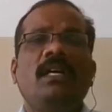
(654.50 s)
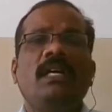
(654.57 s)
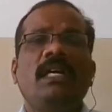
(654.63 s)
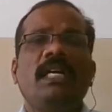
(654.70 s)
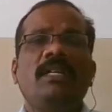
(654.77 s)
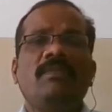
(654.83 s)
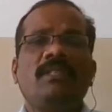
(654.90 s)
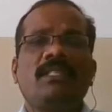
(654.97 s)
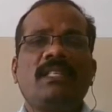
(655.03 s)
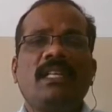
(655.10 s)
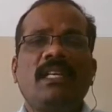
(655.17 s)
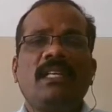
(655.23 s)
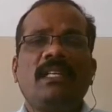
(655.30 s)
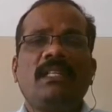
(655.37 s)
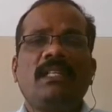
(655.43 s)

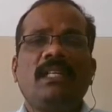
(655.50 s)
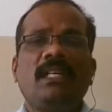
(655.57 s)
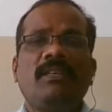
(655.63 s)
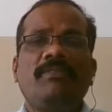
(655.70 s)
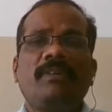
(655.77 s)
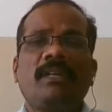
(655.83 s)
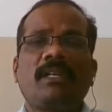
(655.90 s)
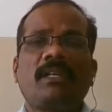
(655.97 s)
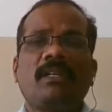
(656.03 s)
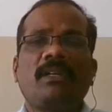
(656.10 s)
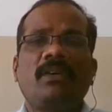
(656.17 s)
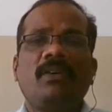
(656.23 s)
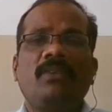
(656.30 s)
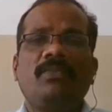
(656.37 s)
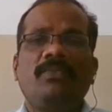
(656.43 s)
Investigating the effect
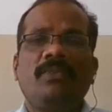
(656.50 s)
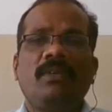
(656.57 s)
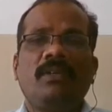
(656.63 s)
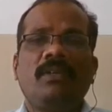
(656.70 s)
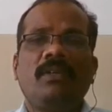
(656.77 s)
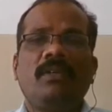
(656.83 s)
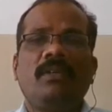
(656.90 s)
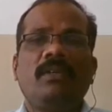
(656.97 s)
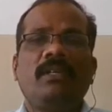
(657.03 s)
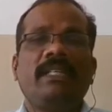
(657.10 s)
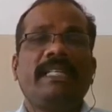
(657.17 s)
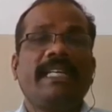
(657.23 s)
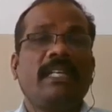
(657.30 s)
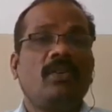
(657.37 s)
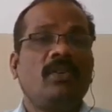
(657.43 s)
of
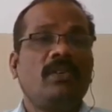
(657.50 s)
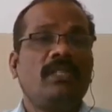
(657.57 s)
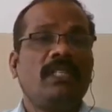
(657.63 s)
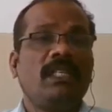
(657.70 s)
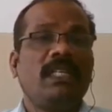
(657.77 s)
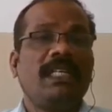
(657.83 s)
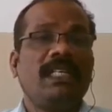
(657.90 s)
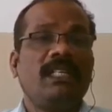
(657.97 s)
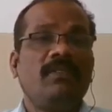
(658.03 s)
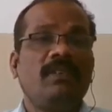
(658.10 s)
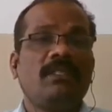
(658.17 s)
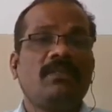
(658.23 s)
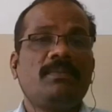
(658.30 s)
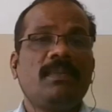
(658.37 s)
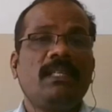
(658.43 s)
technological
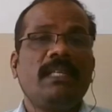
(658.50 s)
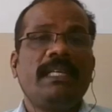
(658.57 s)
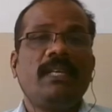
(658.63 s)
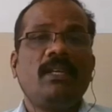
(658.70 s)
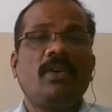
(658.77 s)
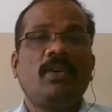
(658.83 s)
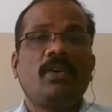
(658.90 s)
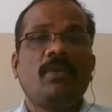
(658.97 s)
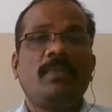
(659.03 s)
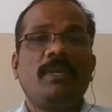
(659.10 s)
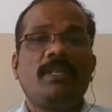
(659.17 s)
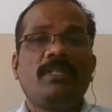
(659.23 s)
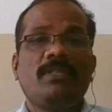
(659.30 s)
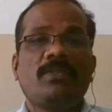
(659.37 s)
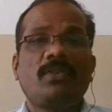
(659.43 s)
advancement and
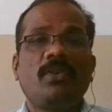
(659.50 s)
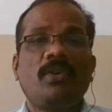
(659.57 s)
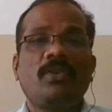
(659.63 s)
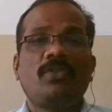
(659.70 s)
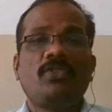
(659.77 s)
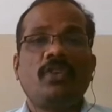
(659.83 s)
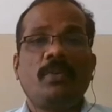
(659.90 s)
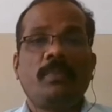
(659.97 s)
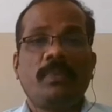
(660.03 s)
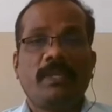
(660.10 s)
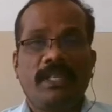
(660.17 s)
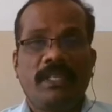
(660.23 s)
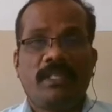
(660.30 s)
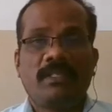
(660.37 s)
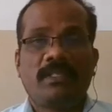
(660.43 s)
automations on job
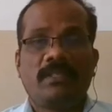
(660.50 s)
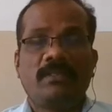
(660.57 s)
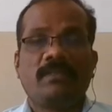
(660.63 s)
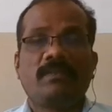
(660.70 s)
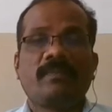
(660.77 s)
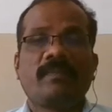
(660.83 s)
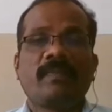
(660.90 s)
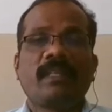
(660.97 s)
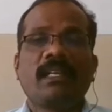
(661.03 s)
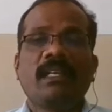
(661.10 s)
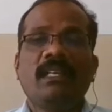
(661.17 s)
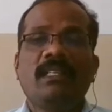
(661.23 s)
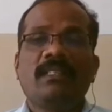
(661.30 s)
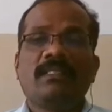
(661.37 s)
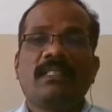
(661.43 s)
creation,
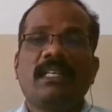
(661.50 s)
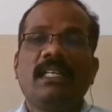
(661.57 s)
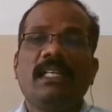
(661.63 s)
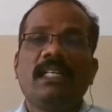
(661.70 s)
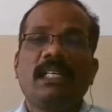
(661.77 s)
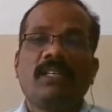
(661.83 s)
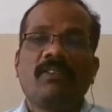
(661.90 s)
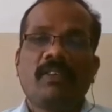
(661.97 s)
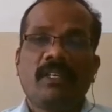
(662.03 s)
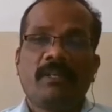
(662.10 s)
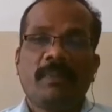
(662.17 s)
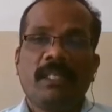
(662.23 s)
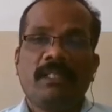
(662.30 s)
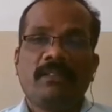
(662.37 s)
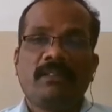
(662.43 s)
skill
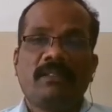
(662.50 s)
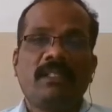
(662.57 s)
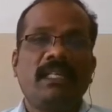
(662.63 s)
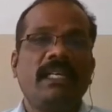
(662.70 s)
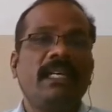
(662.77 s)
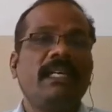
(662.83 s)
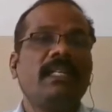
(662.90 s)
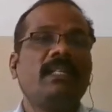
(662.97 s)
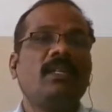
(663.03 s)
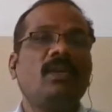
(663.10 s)
requirements, and the